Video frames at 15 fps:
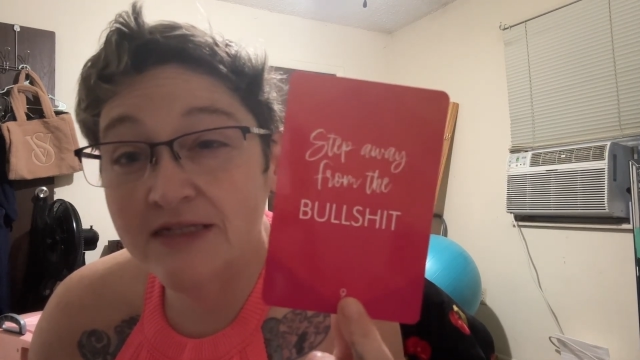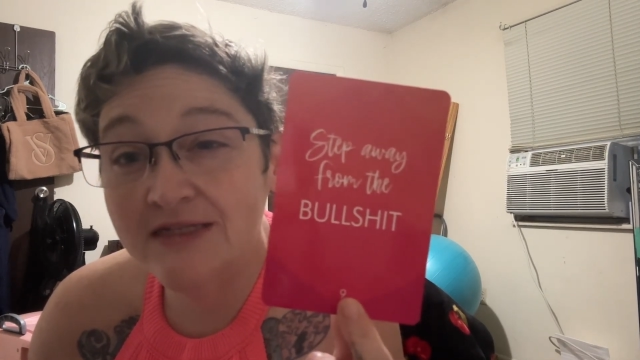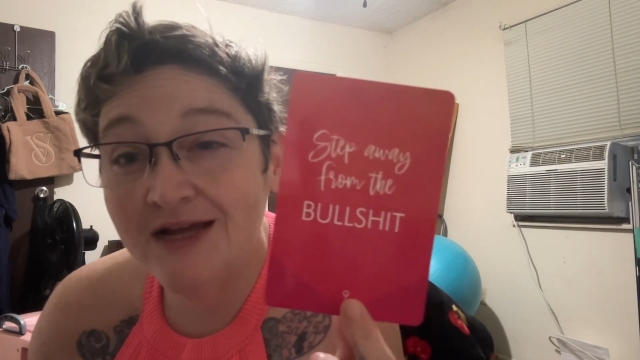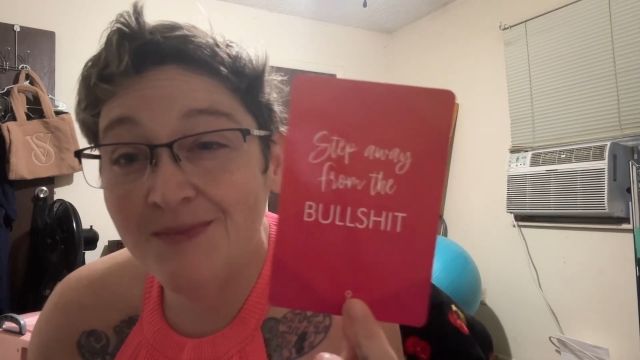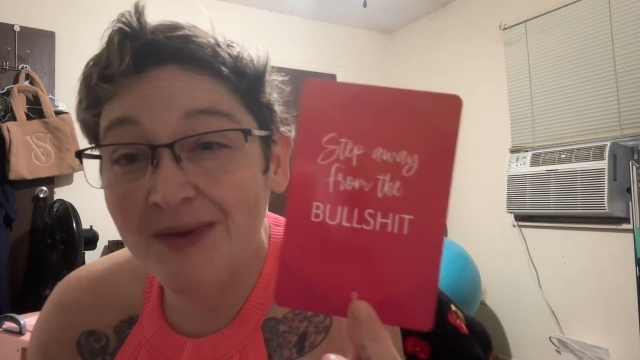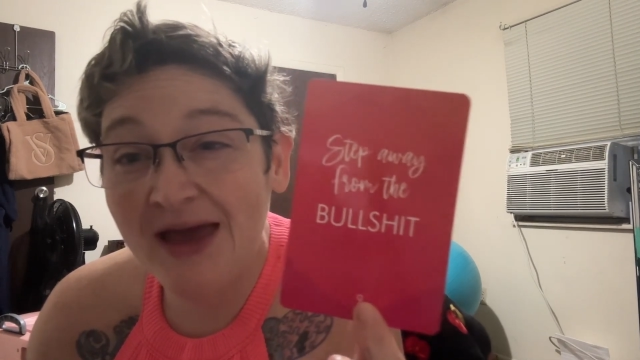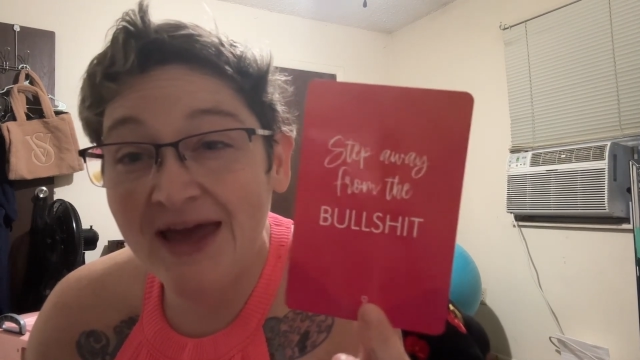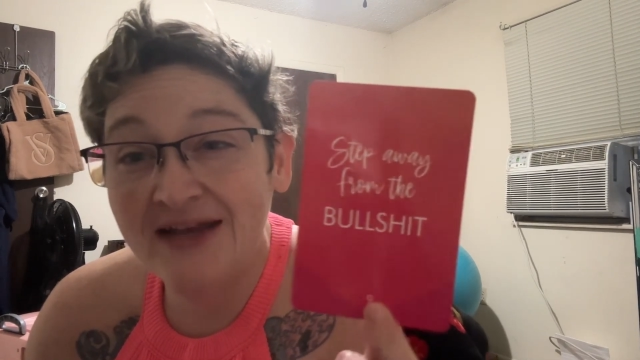
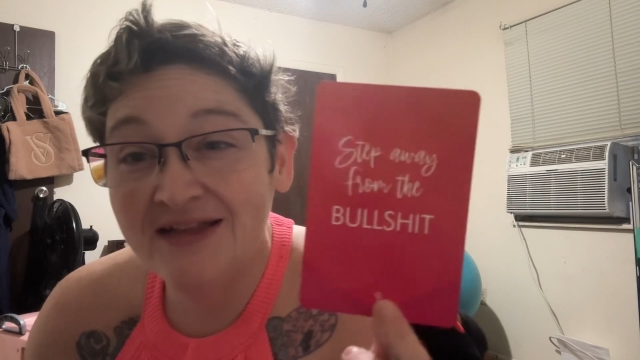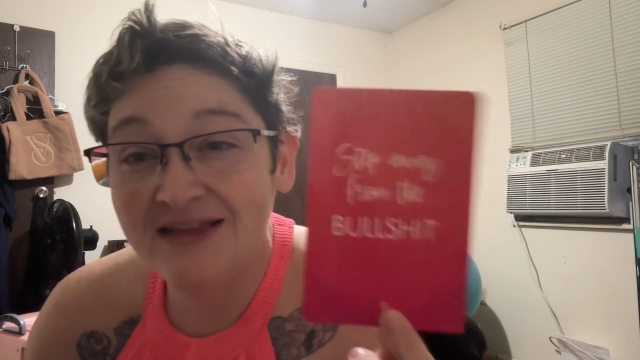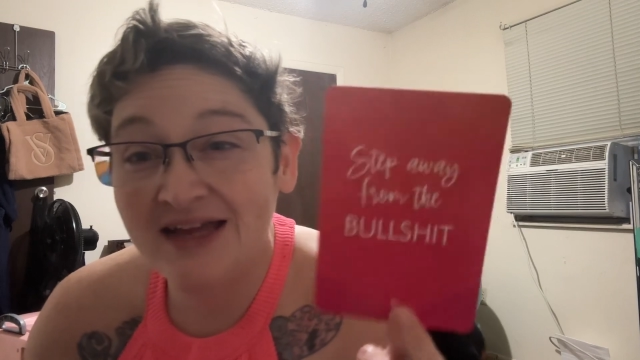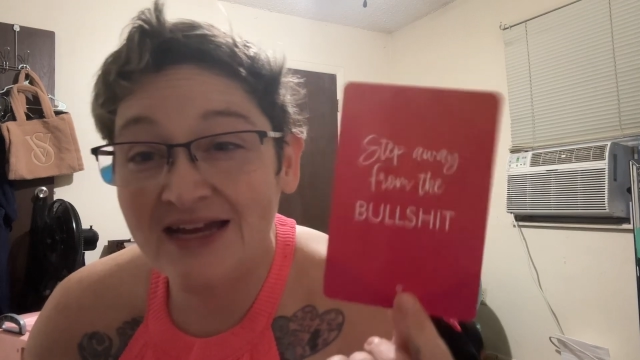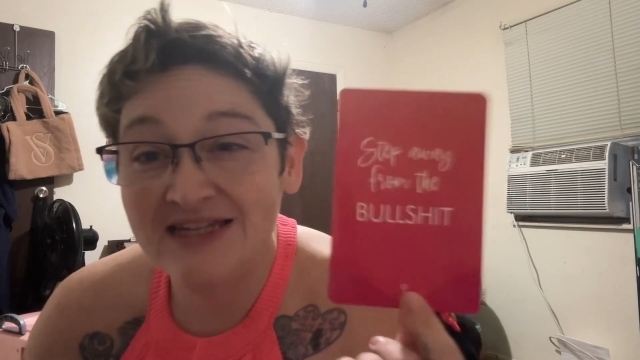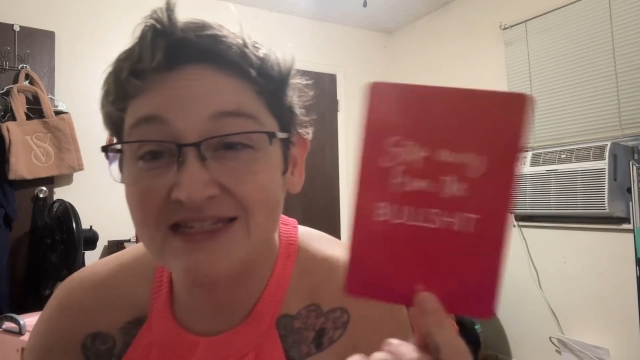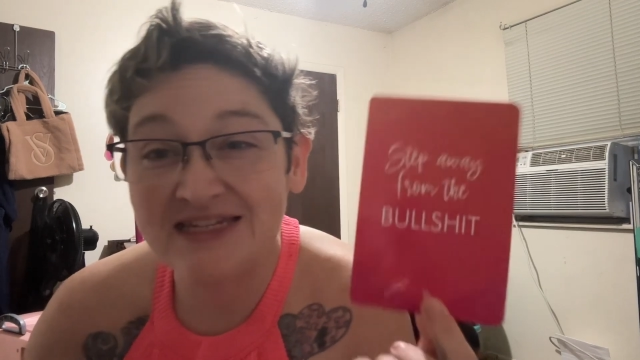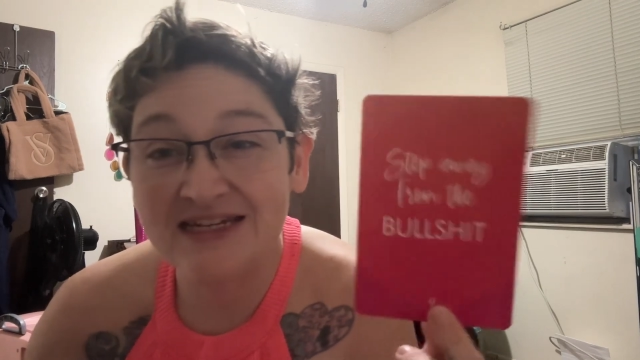stop
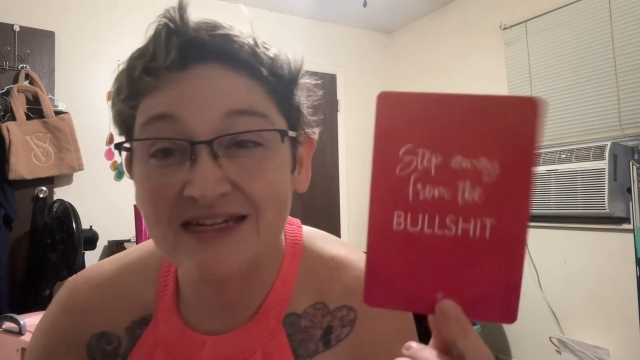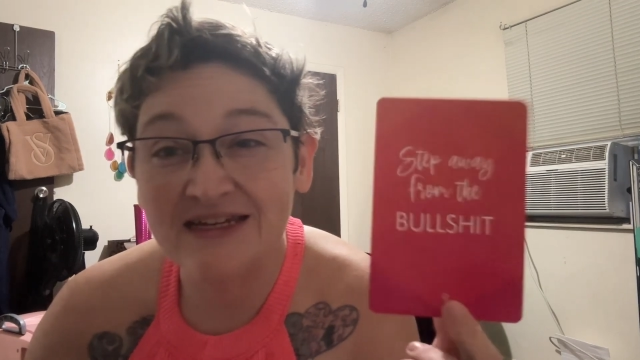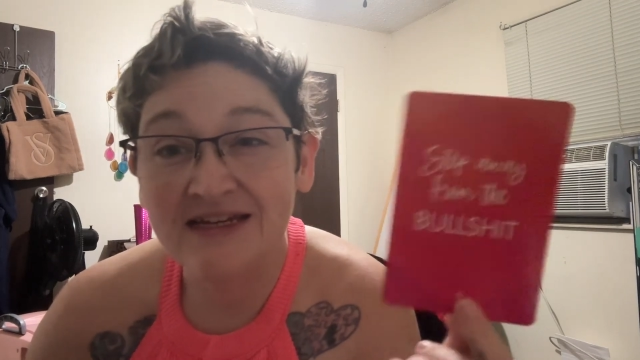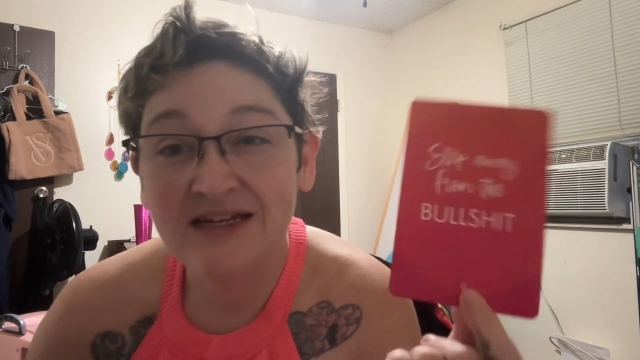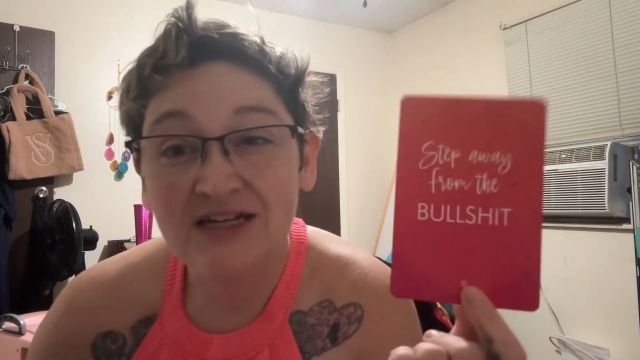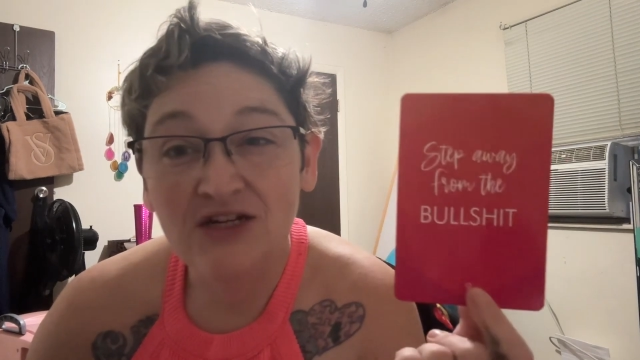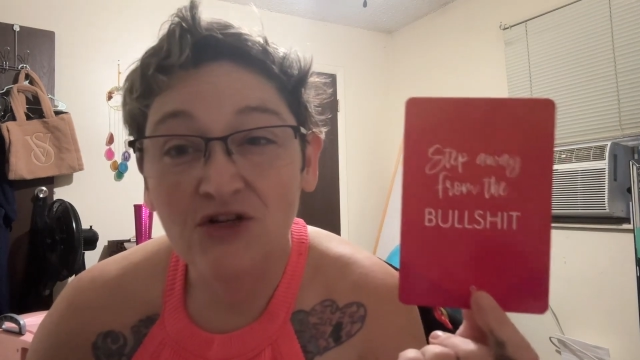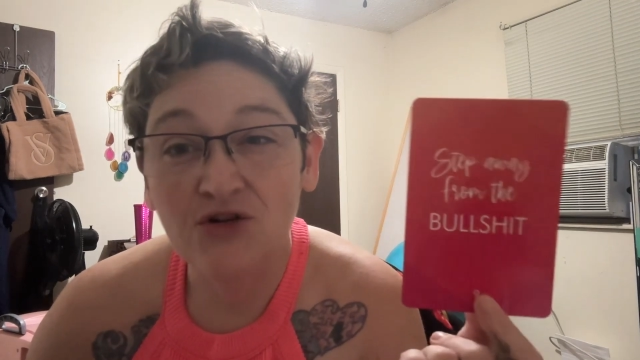analyzing.
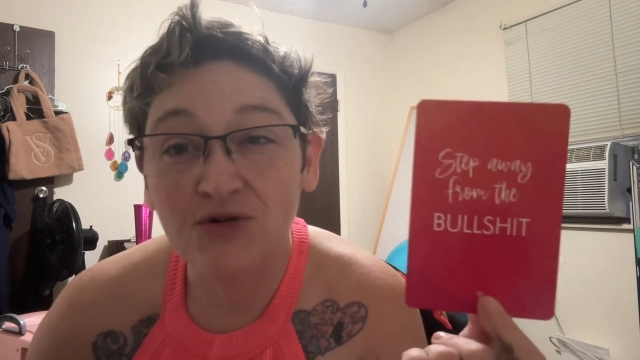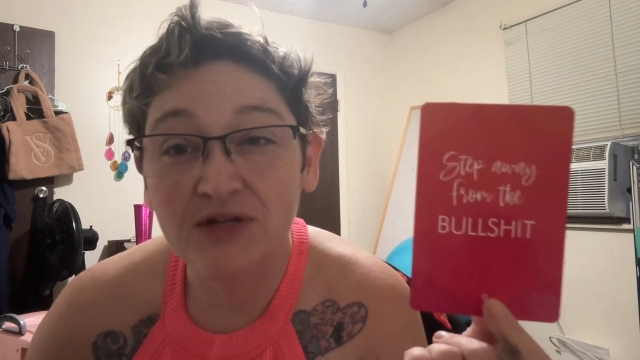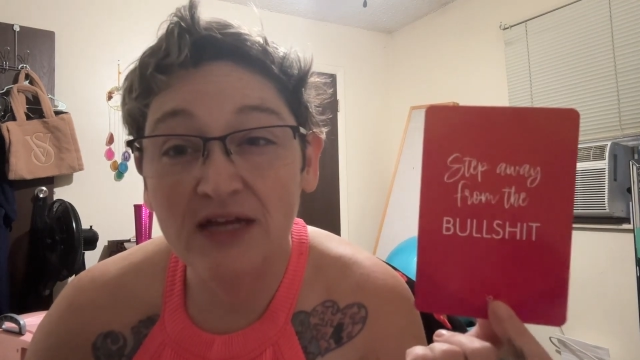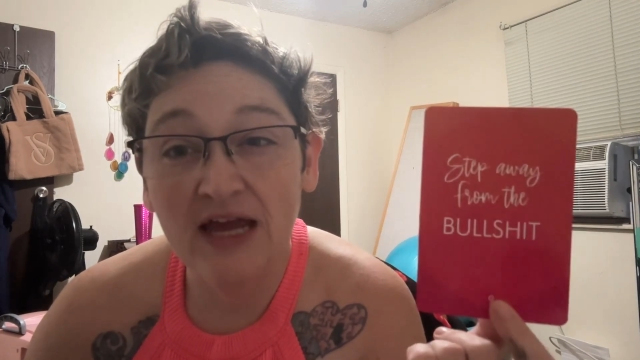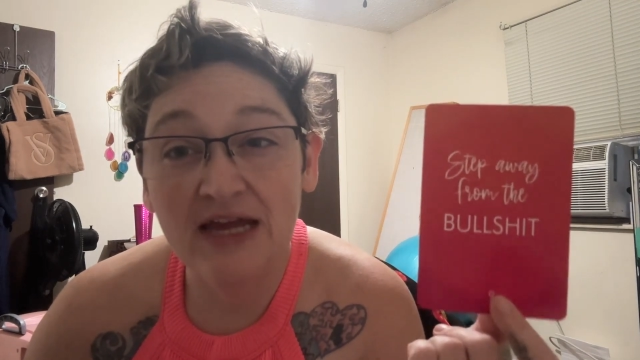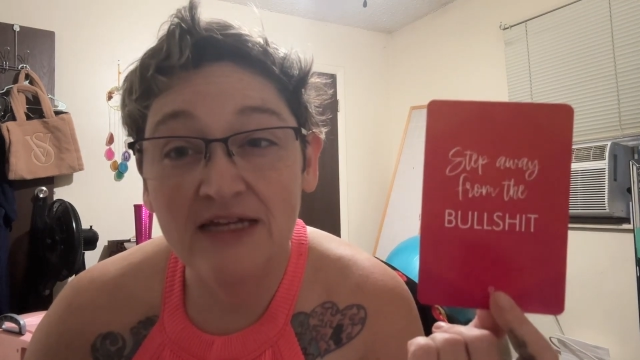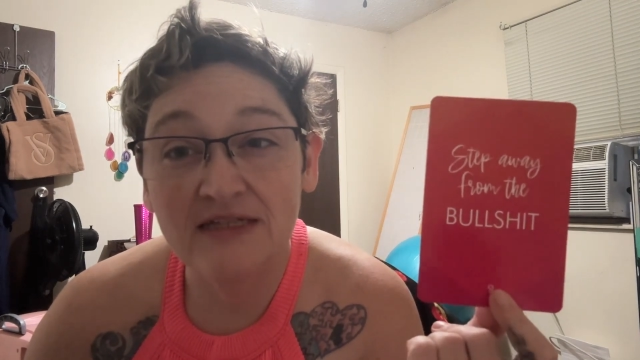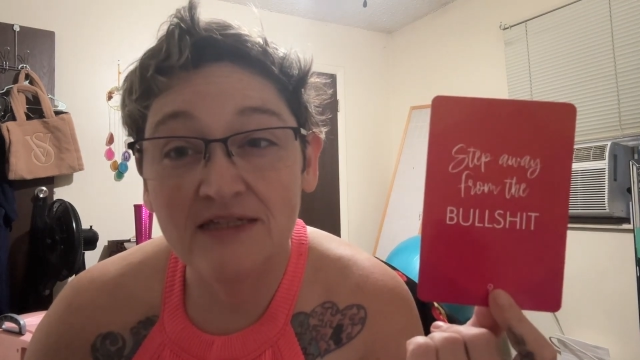
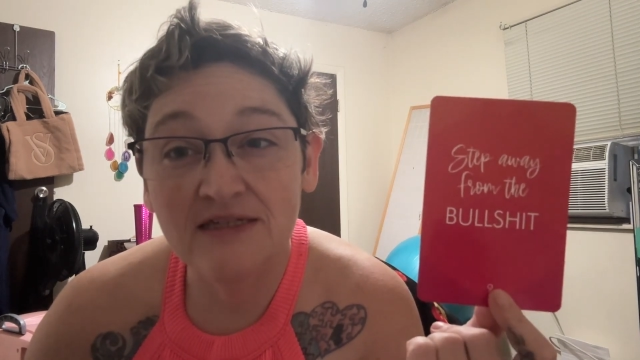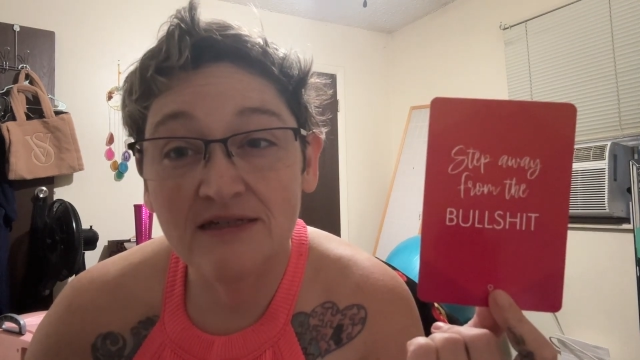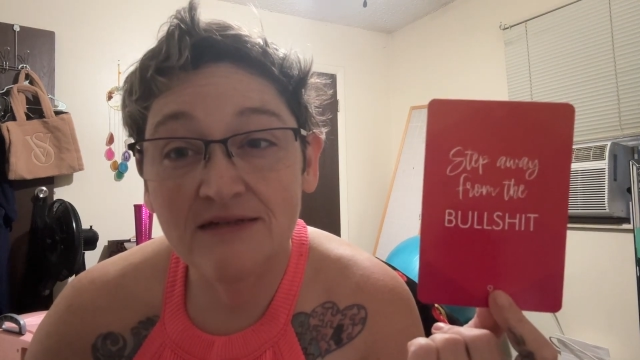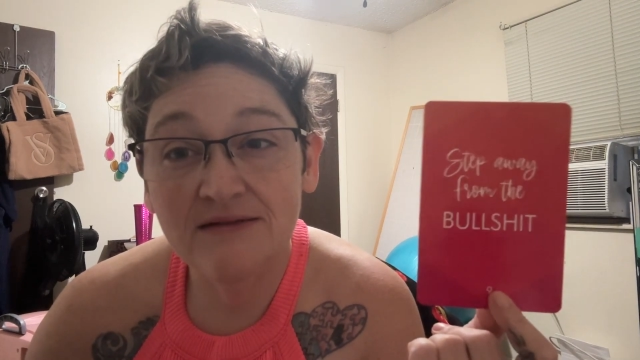Create.